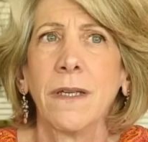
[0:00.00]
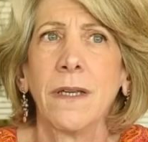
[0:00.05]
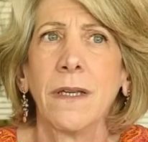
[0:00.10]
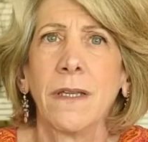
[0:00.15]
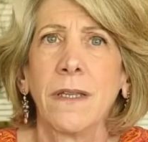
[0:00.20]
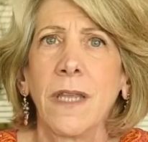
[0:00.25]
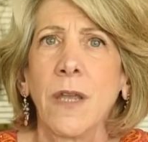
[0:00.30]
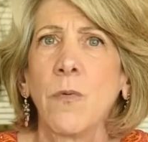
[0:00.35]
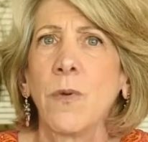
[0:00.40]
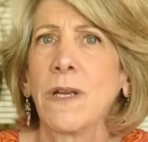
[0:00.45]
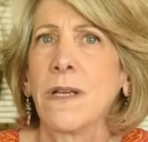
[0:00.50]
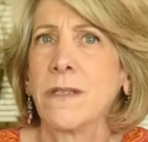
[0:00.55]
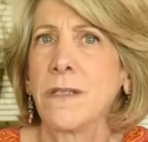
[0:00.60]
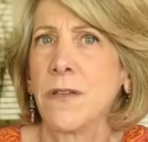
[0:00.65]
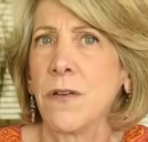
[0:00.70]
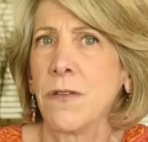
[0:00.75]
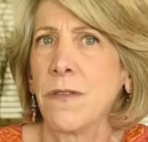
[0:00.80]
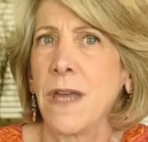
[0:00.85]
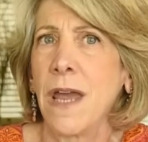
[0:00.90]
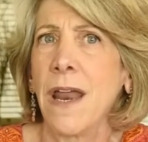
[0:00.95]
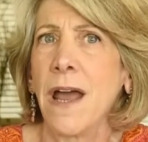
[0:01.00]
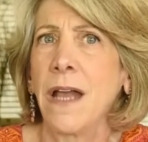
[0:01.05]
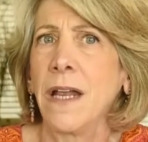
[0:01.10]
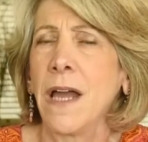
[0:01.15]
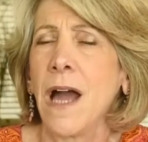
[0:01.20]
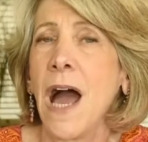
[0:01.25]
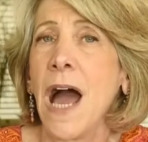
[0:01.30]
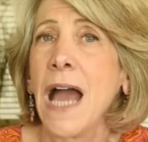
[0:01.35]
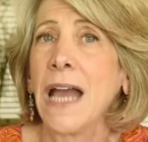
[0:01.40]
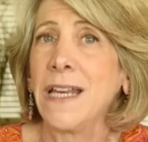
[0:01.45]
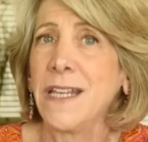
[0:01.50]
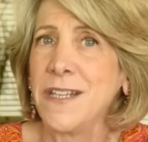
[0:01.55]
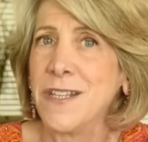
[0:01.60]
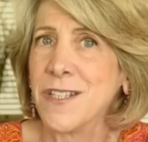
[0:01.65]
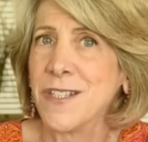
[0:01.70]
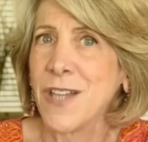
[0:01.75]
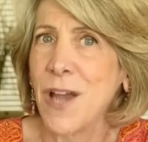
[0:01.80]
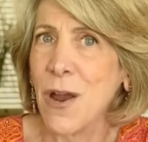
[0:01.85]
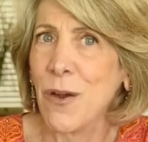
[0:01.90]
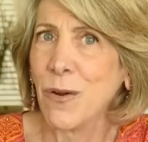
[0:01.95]
they would consider that highly
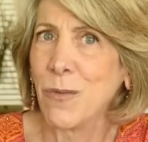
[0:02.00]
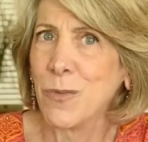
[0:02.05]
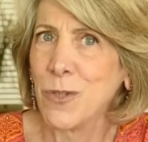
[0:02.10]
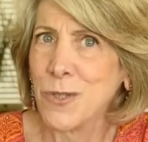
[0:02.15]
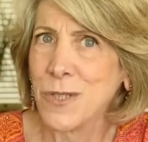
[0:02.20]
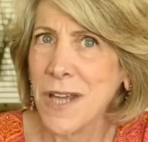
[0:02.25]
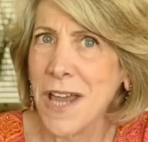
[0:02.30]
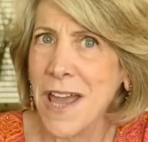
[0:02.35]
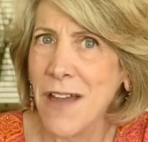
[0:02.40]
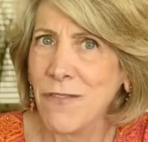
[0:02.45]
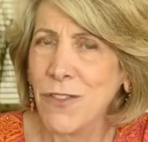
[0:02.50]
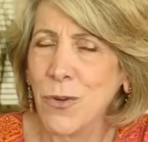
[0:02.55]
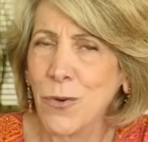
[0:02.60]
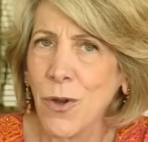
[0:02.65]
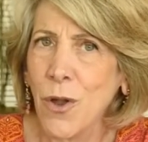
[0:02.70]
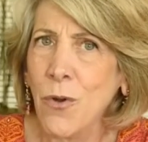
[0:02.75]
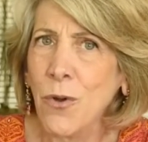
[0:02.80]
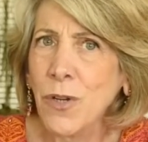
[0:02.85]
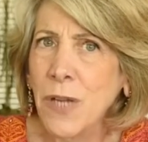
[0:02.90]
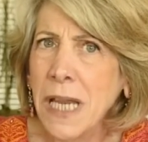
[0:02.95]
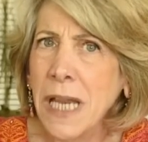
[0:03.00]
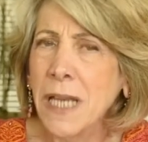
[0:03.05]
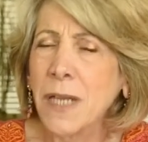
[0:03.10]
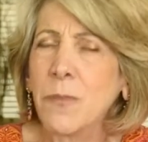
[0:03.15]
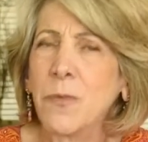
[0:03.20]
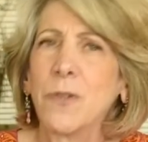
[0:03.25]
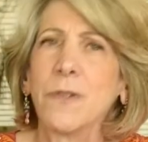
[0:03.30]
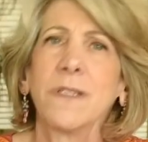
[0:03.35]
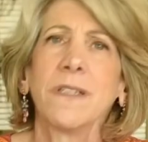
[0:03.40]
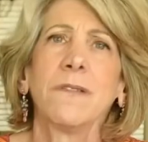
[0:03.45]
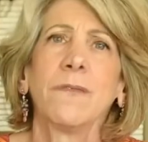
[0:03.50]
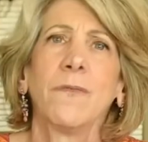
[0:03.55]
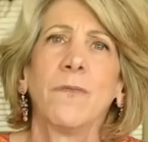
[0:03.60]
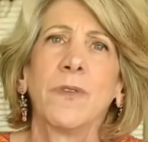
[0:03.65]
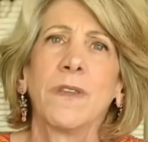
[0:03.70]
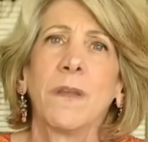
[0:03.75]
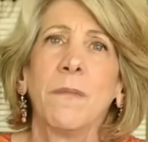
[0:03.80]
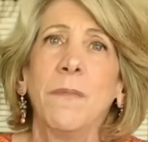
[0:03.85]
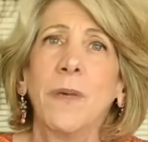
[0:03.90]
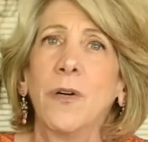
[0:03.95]
desirable to have their own animals
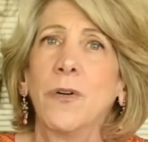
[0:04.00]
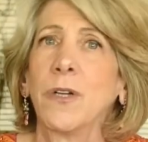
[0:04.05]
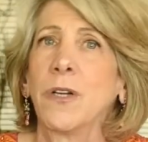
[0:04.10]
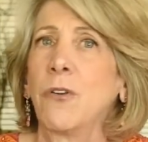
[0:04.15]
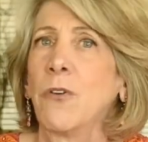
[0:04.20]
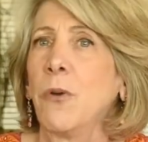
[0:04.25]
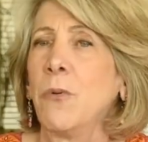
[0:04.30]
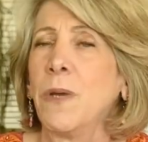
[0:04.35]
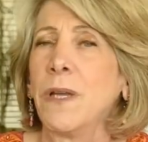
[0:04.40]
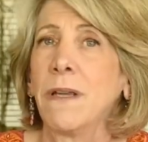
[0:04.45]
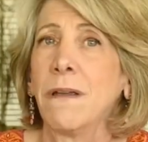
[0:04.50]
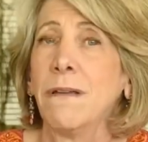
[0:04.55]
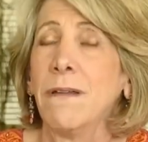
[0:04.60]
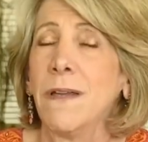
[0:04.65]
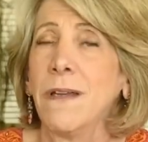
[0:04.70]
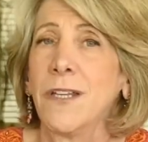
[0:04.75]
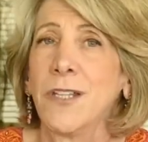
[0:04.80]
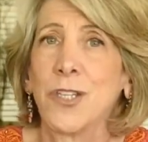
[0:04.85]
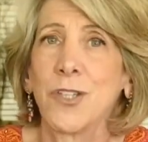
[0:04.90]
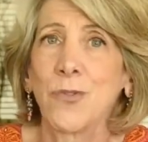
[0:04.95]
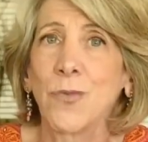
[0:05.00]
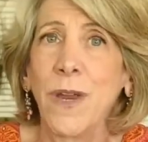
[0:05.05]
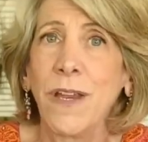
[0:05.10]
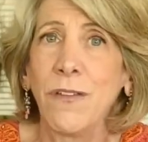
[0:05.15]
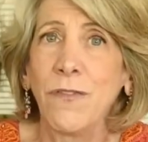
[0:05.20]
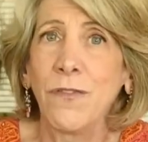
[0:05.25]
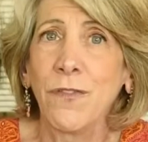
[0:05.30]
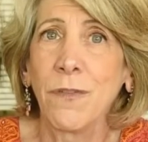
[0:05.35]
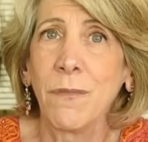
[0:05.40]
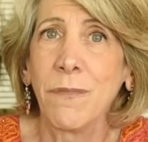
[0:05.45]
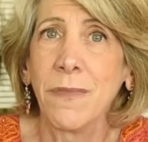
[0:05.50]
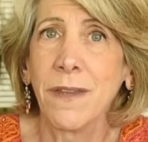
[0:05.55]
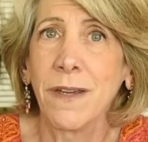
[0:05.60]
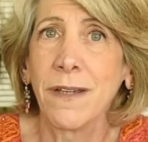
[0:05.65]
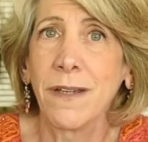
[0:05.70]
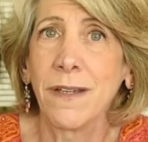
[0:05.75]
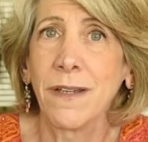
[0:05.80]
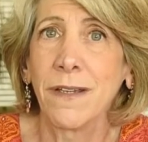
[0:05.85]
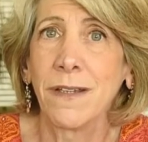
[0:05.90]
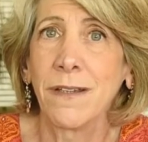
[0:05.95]
with the milk growing straight from
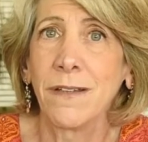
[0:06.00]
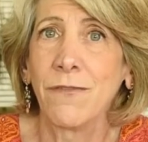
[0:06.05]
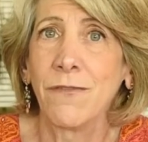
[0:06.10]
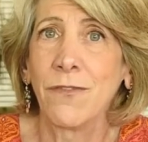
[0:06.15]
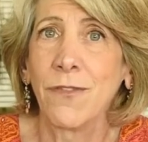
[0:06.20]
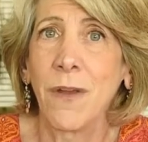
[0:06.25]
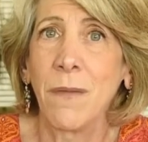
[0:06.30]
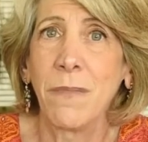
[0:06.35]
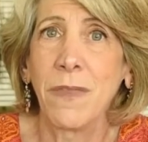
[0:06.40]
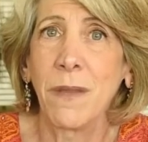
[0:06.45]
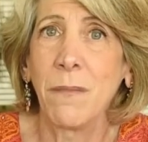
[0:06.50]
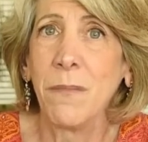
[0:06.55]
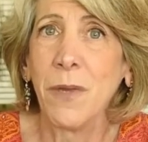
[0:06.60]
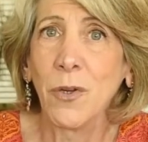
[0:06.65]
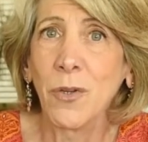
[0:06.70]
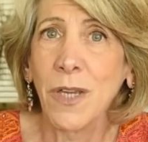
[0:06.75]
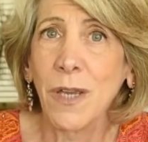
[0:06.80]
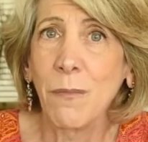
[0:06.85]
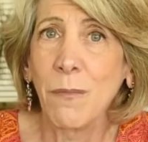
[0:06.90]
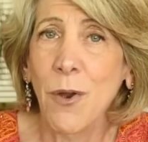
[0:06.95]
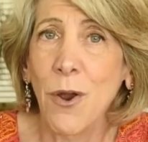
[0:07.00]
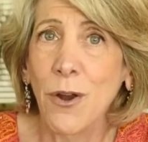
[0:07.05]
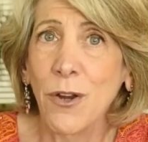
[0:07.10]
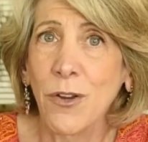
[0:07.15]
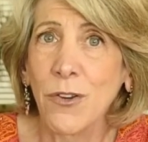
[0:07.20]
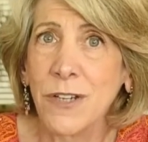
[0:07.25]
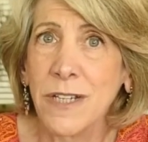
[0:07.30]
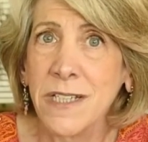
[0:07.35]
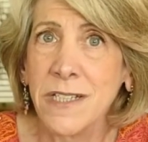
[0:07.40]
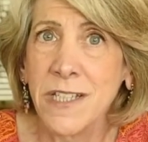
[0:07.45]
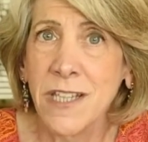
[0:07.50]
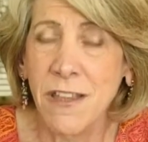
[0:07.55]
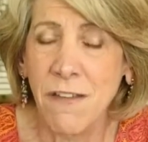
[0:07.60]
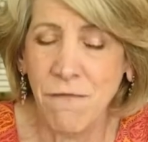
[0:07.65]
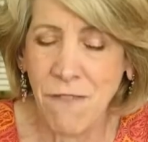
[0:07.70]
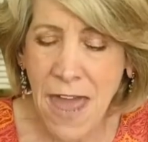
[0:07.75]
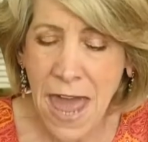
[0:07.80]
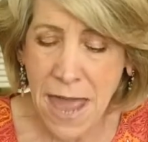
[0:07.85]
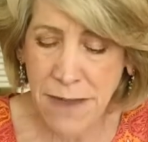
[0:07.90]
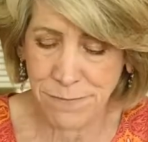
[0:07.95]
the milking parlor into the
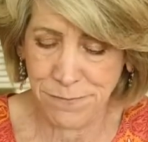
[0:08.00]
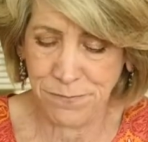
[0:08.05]
vat.